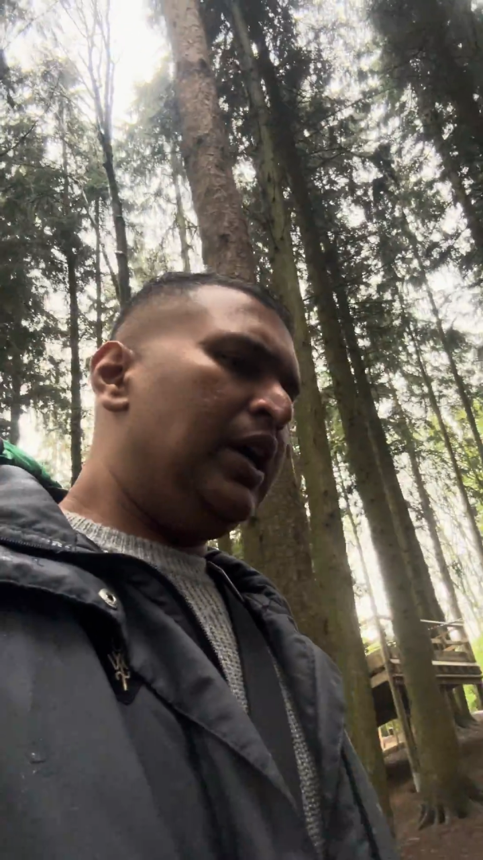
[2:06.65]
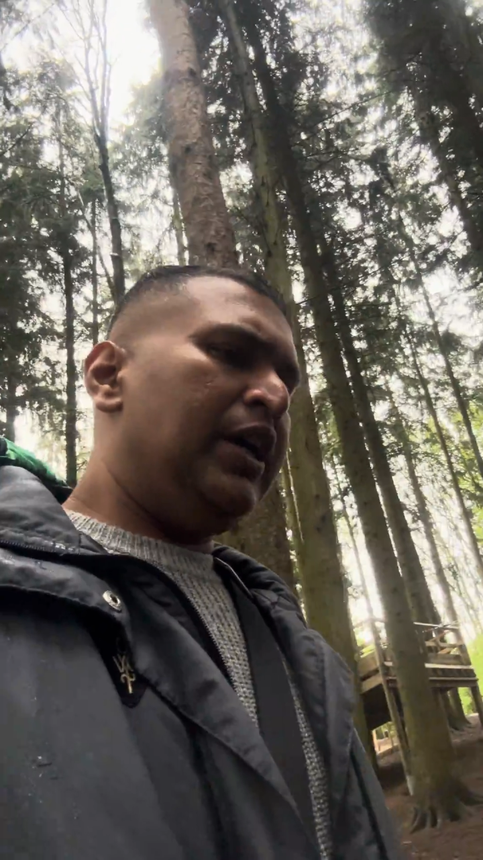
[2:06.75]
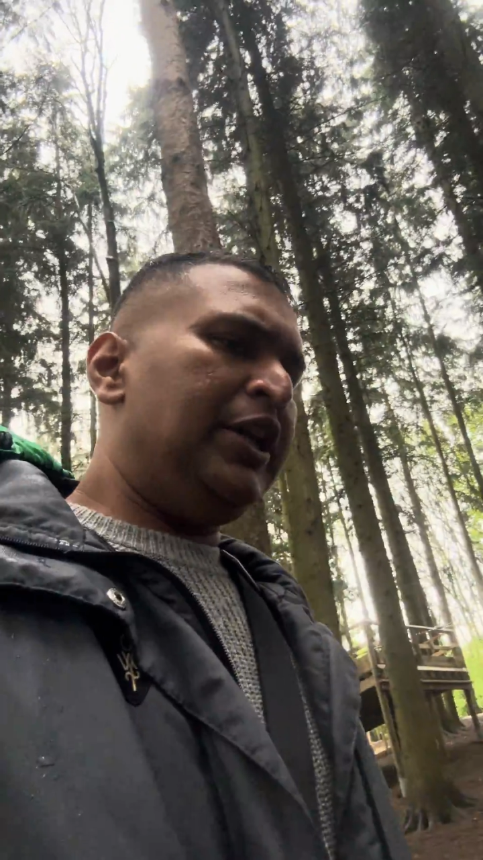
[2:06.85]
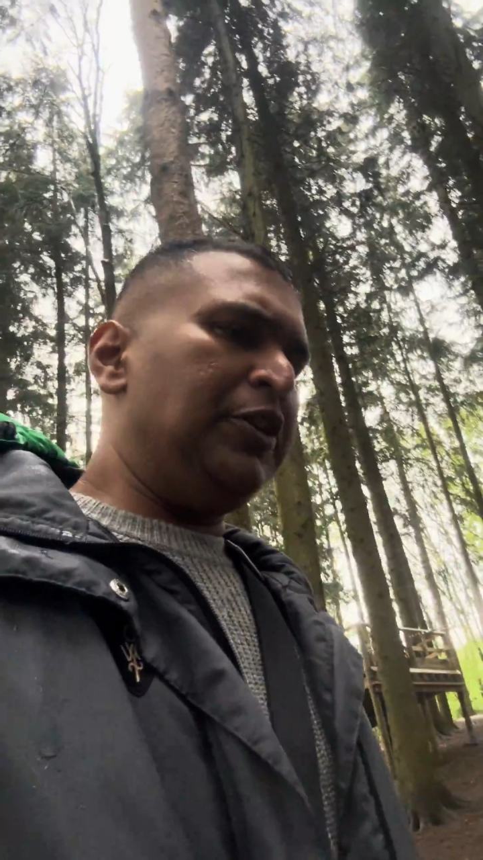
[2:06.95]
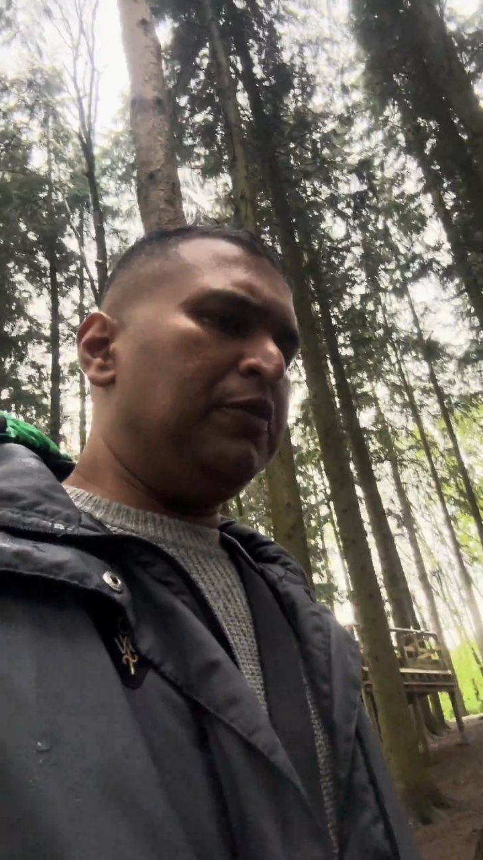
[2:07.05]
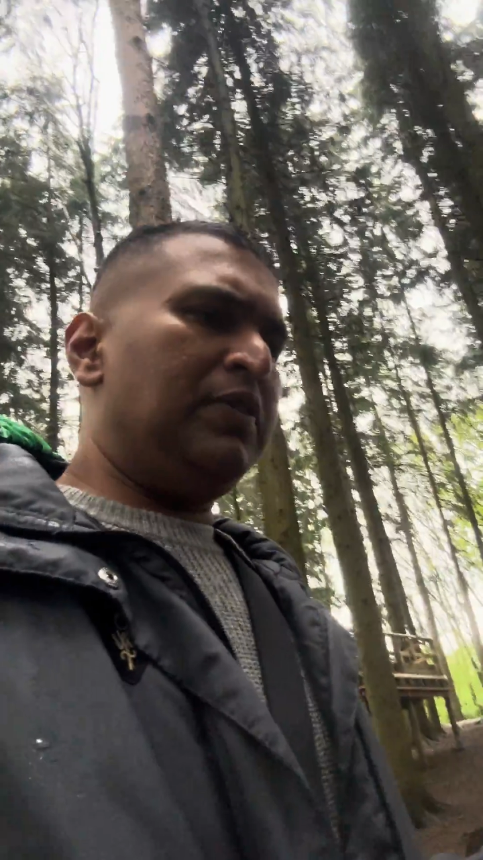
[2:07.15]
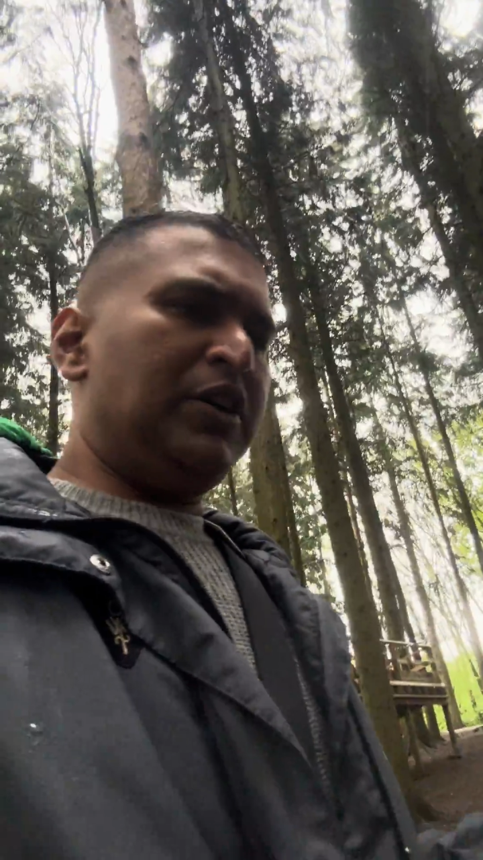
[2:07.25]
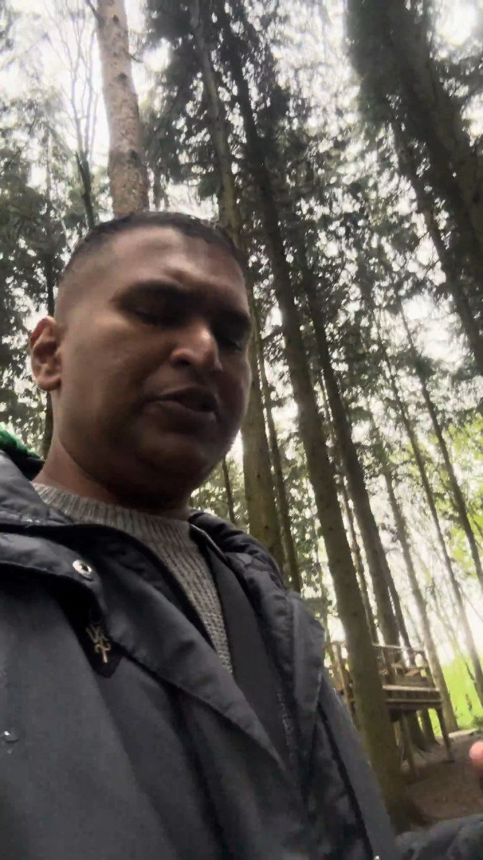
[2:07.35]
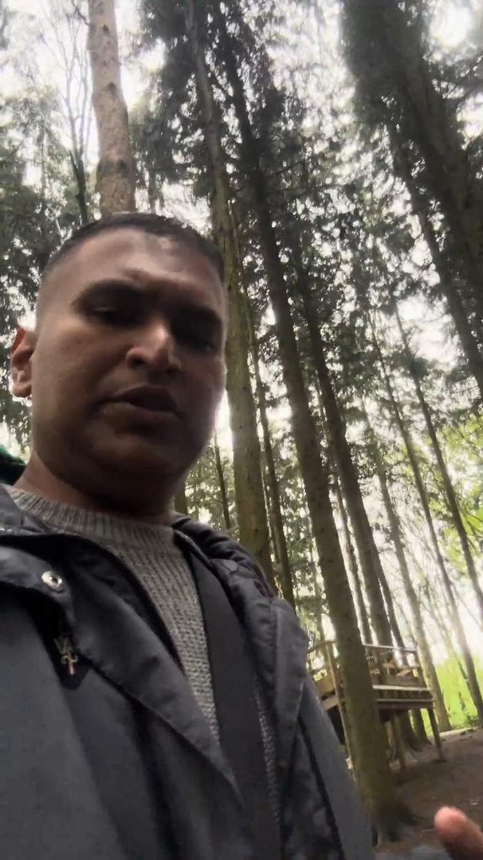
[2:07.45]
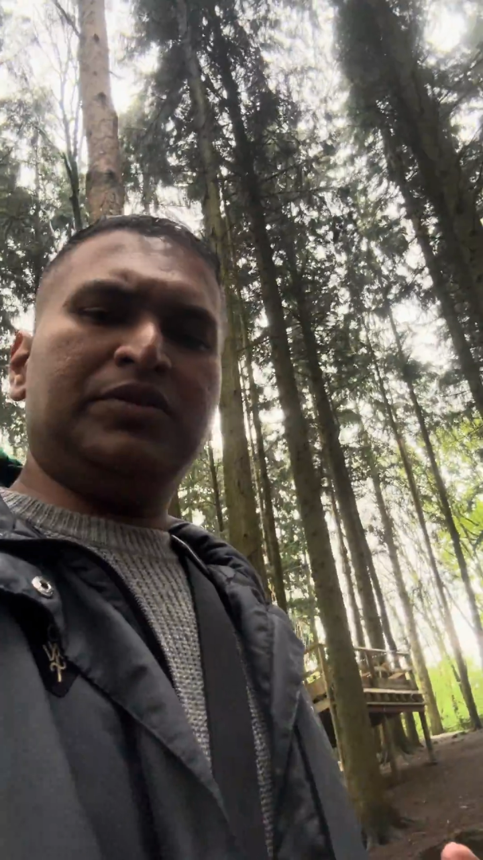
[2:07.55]
in your
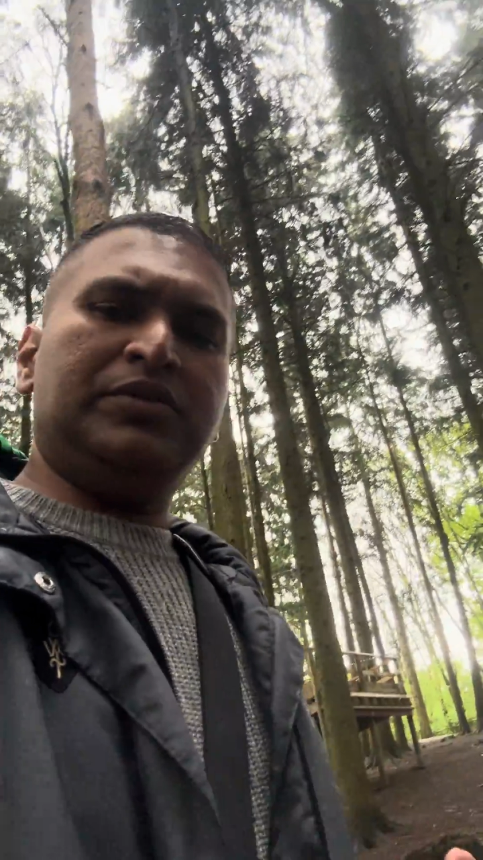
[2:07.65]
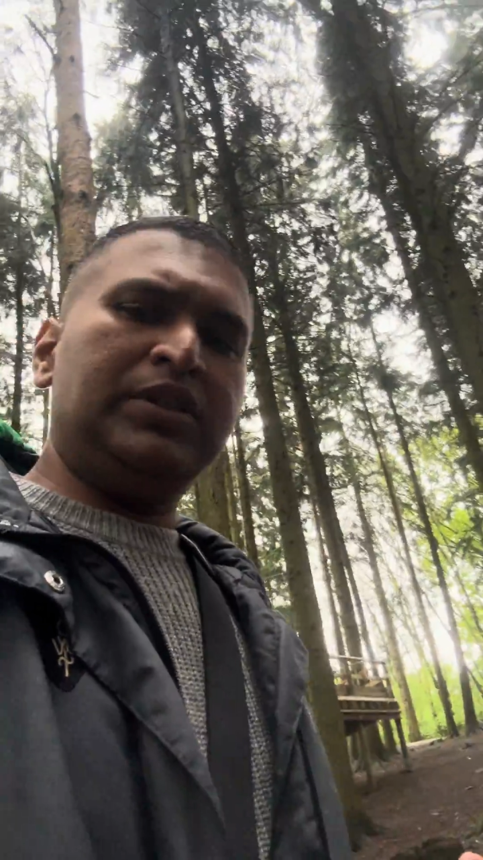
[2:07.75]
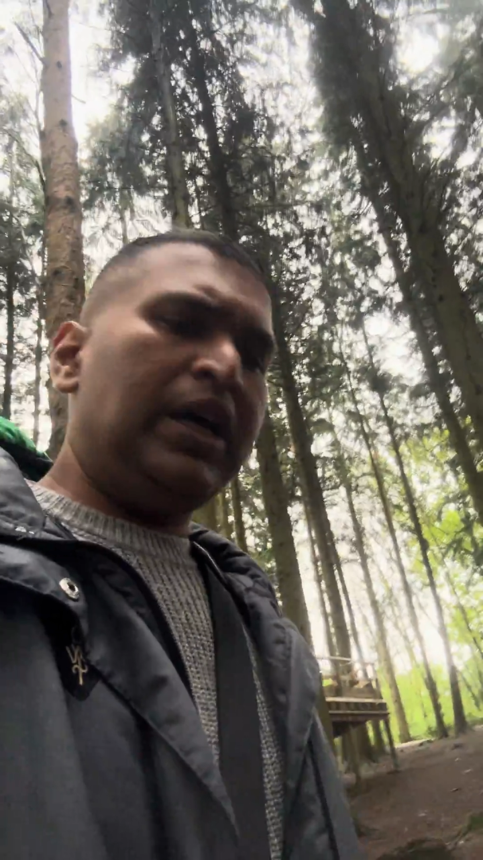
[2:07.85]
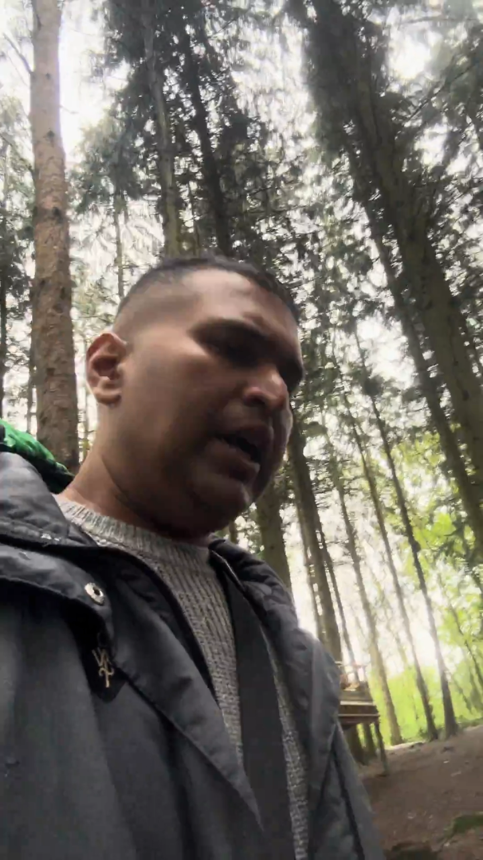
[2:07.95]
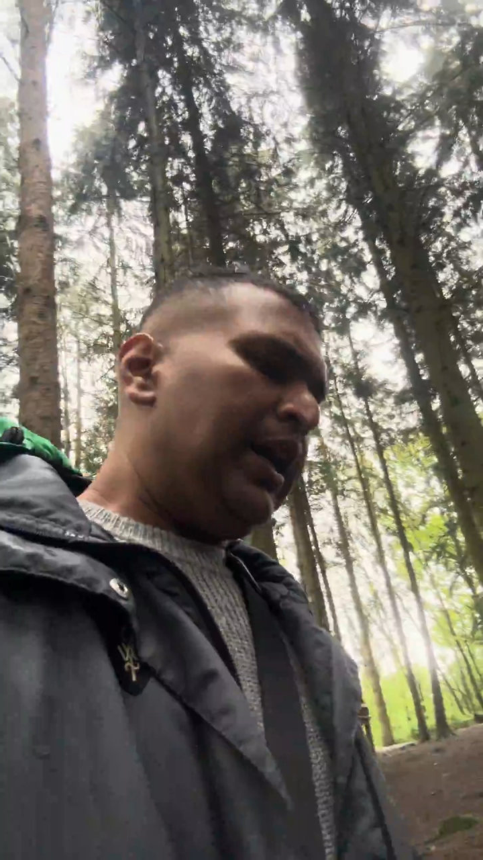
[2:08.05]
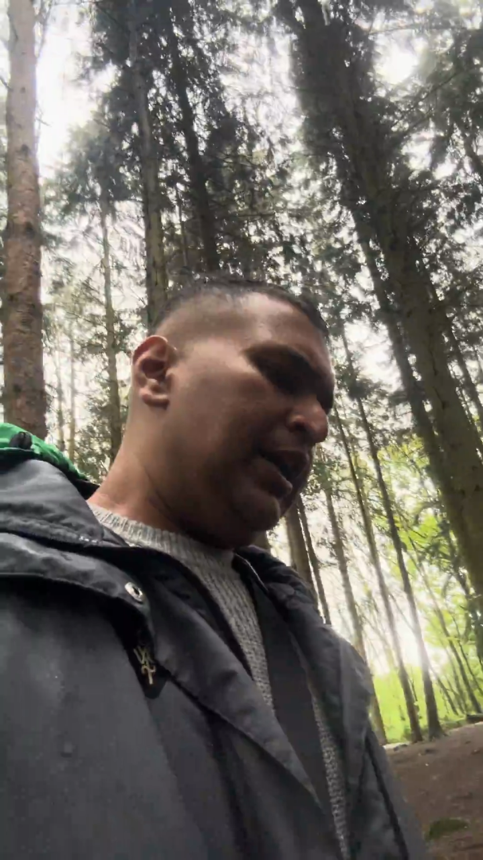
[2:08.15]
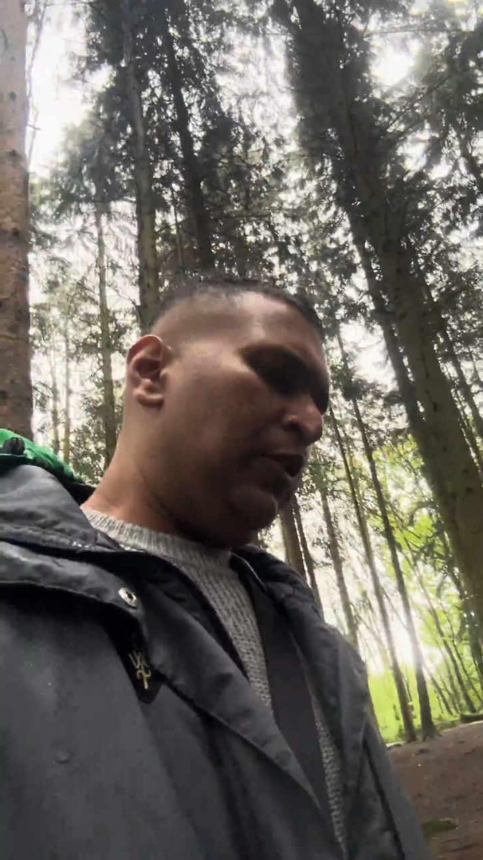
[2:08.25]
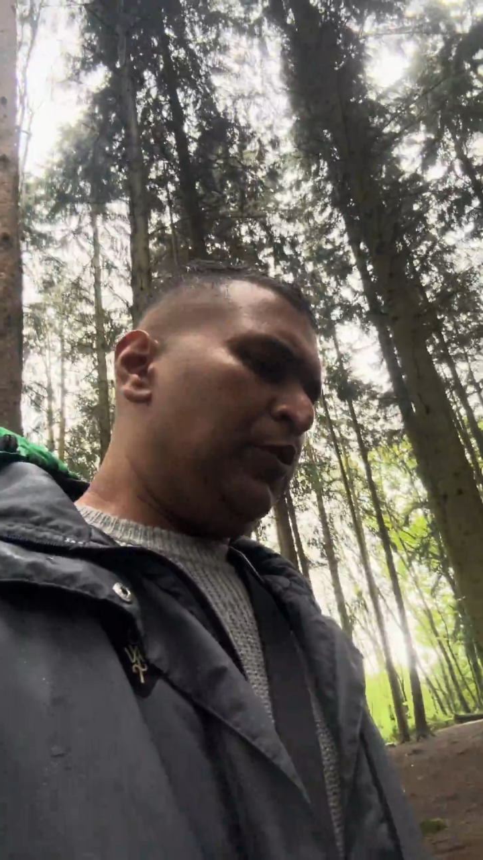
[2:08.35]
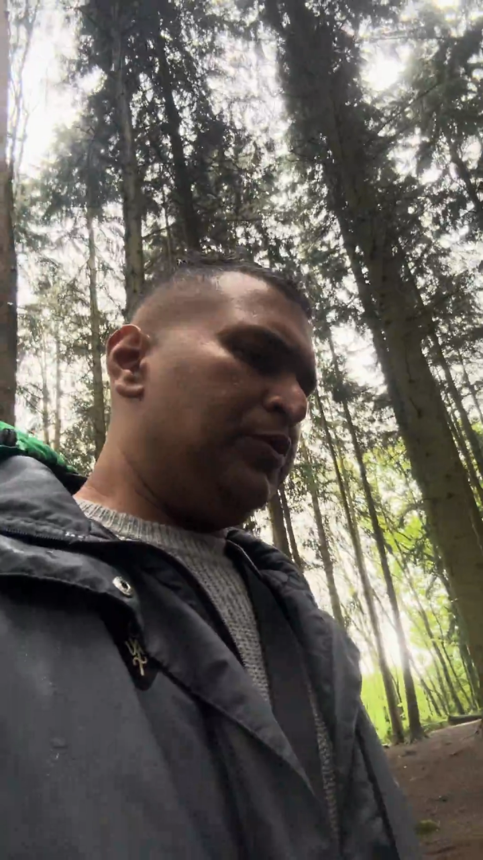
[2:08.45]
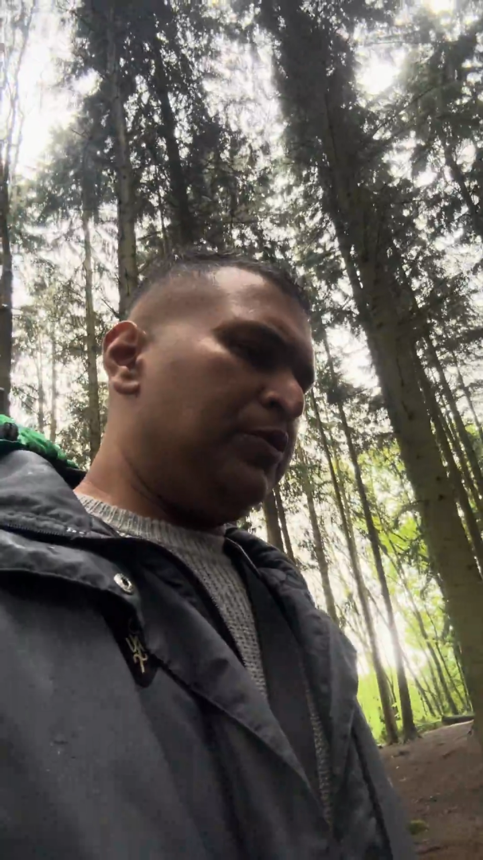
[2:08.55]
functions, and
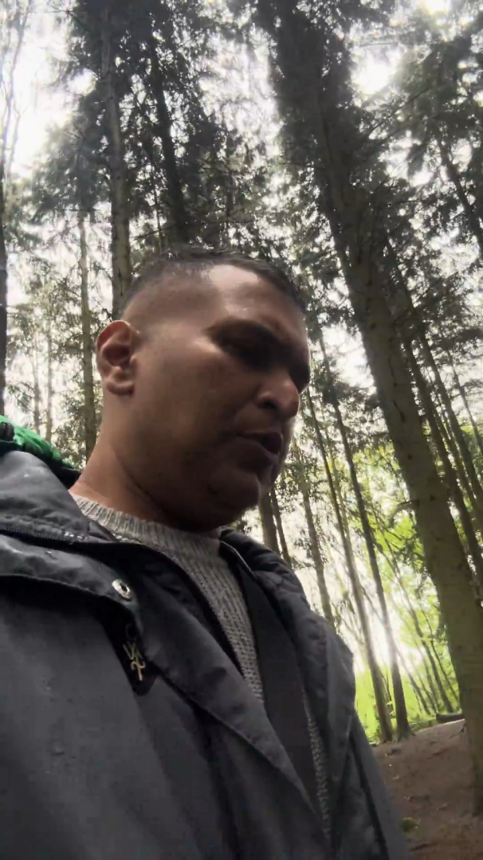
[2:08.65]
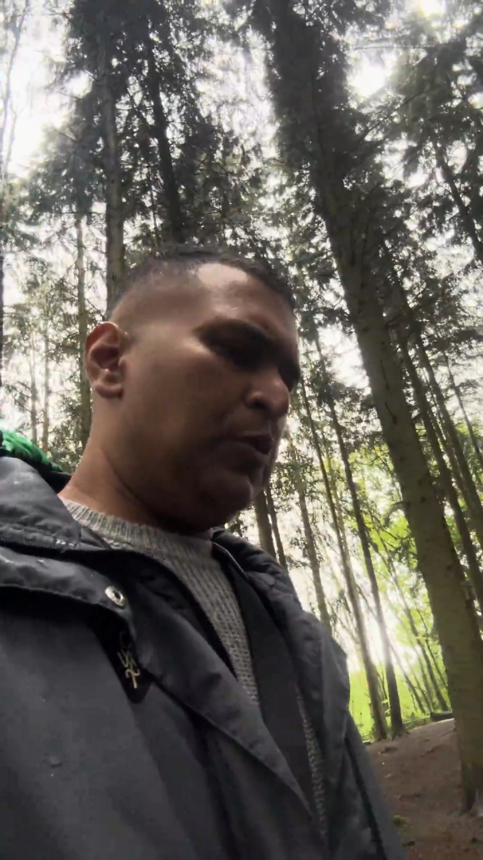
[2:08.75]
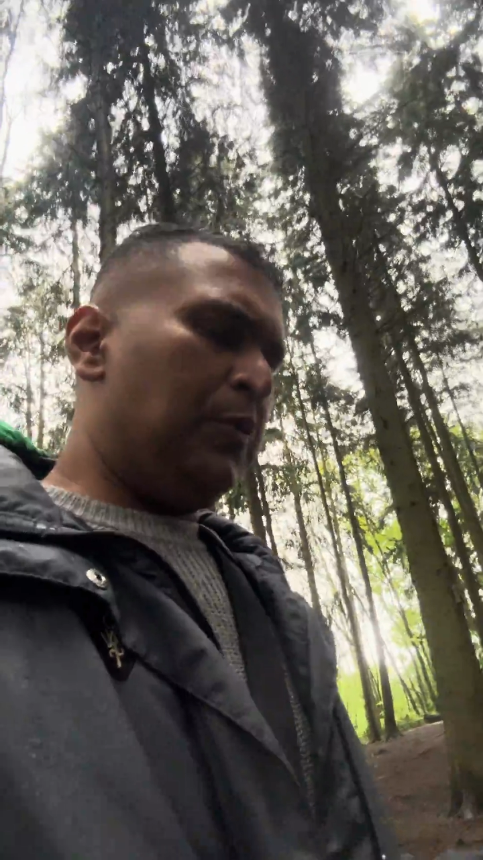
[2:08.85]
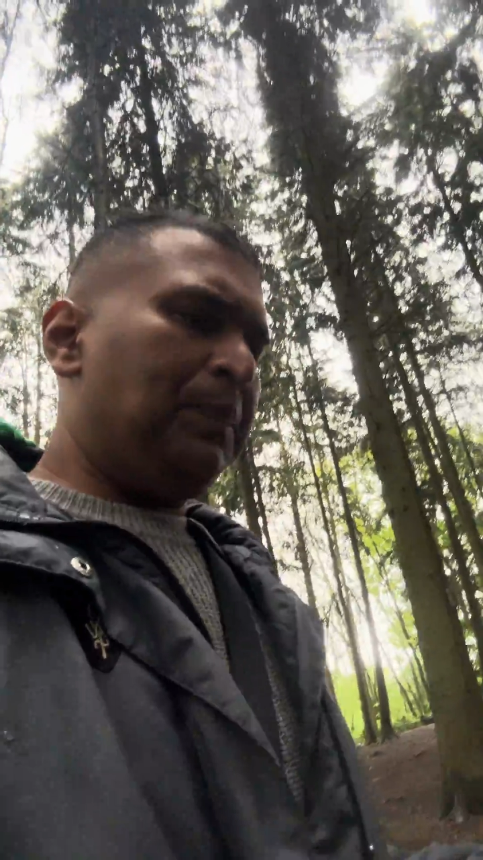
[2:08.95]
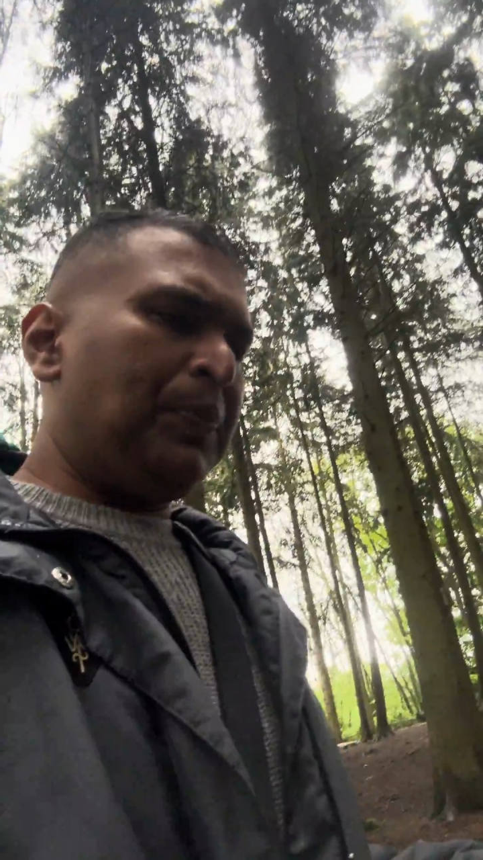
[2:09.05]
also